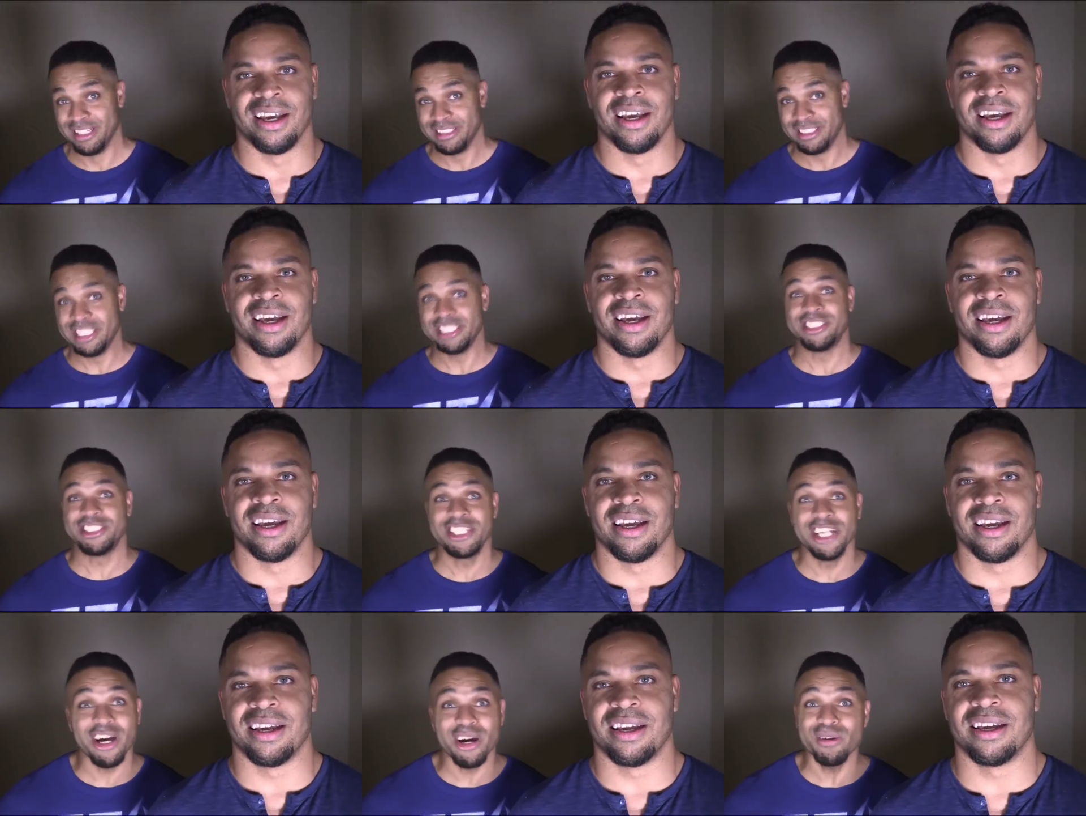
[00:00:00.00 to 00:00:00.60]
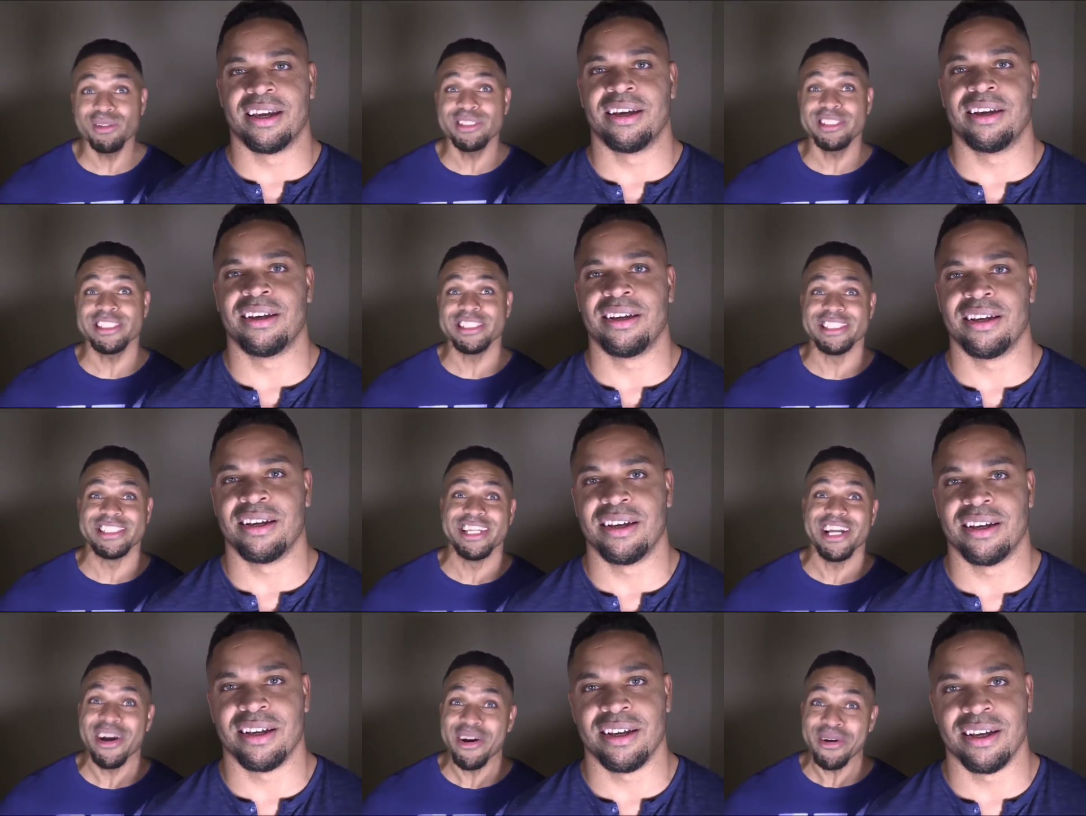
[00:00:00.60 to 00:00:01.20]
Speaker 1: The choice
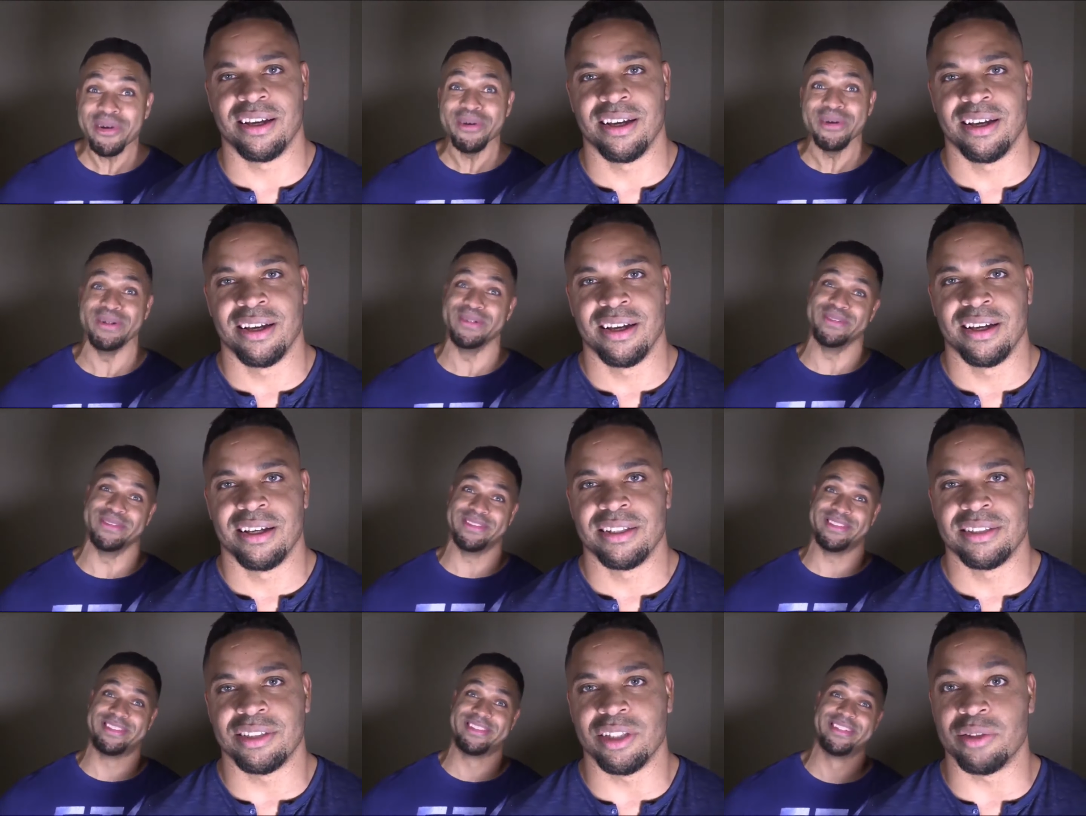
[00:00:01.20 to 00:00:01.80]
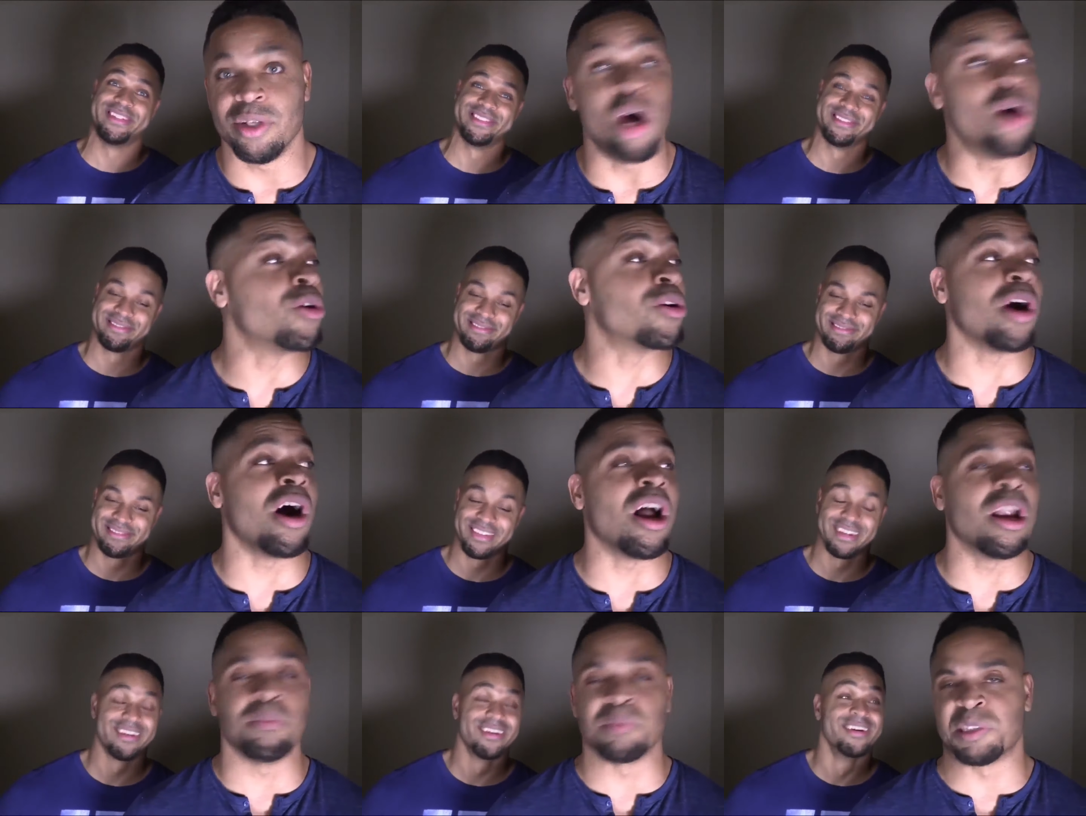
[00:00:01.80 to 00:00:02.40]
is yours. So don't
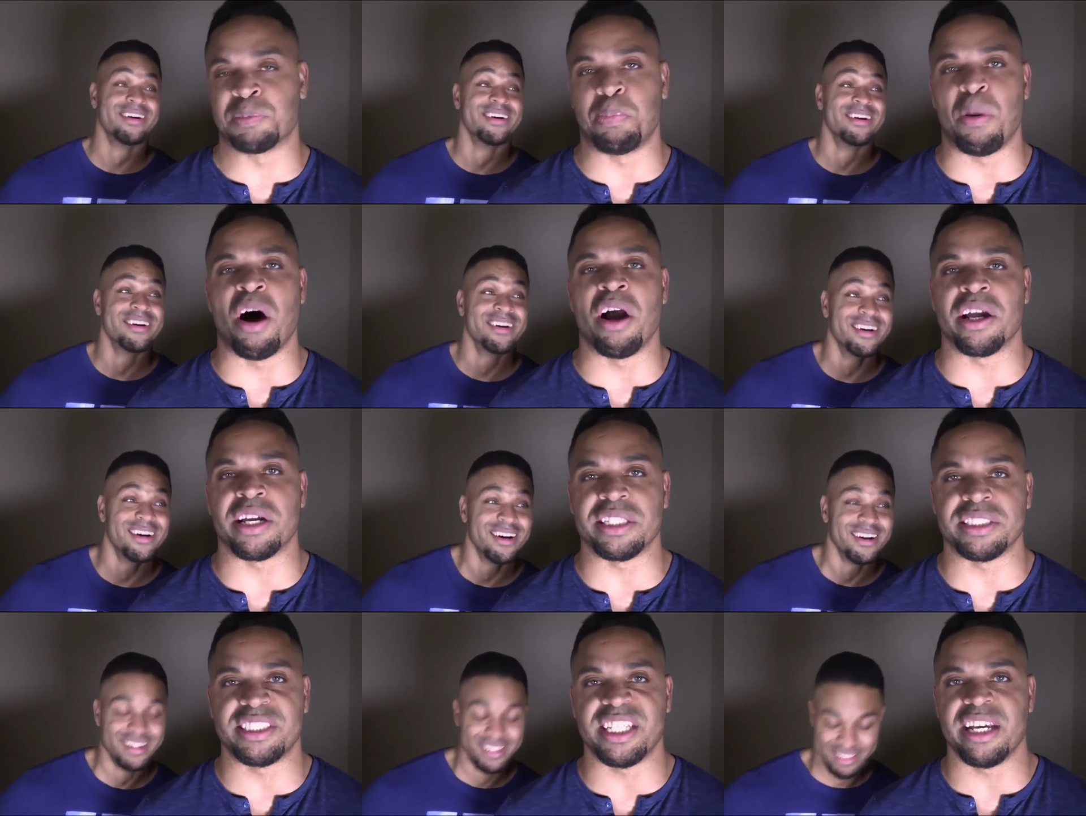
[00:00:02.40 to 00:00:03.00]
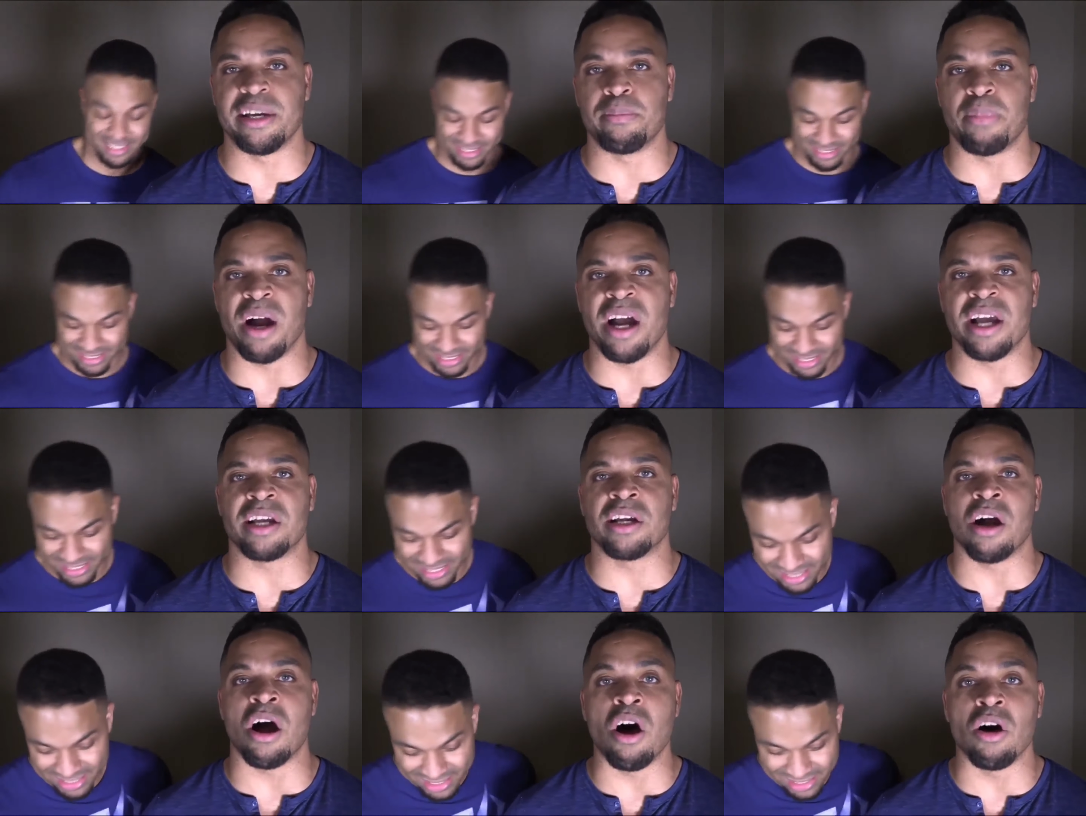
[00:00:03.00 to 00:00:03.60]
call them Sparkus,
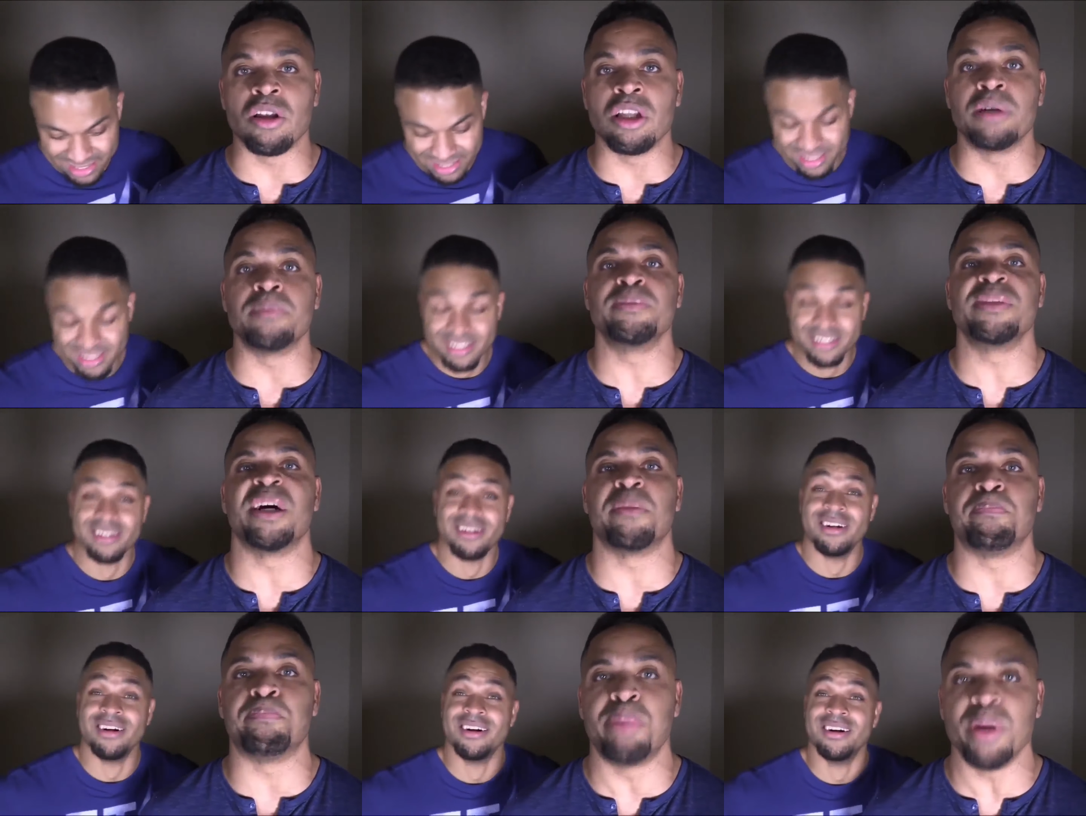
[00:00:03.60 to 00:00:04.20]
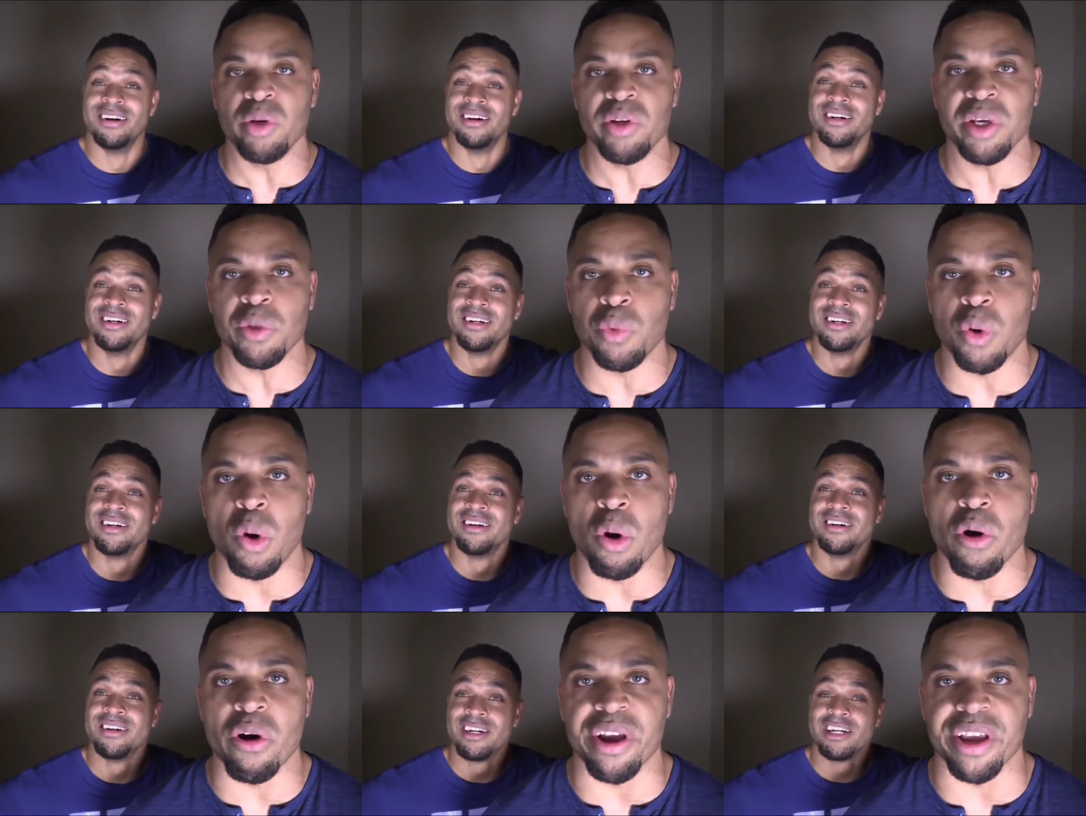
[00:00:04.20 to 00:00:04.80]
everybody. Call them the Booty
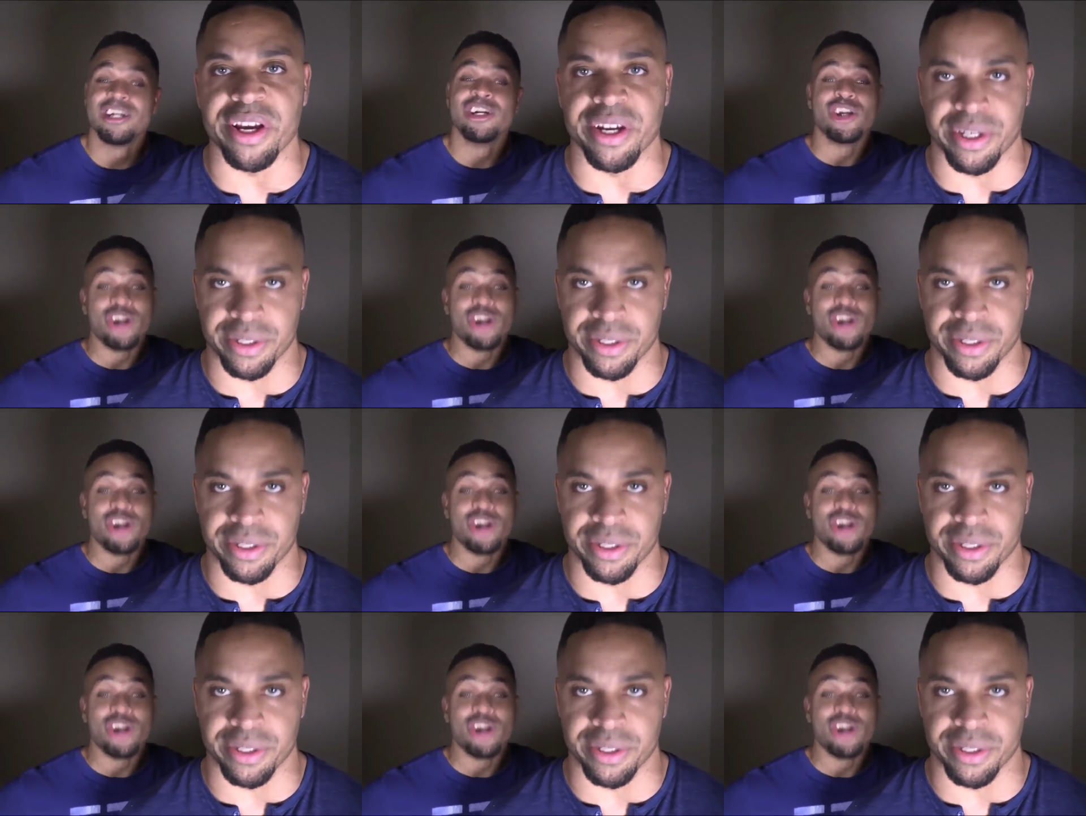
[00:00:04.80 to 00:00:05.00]
Warrior.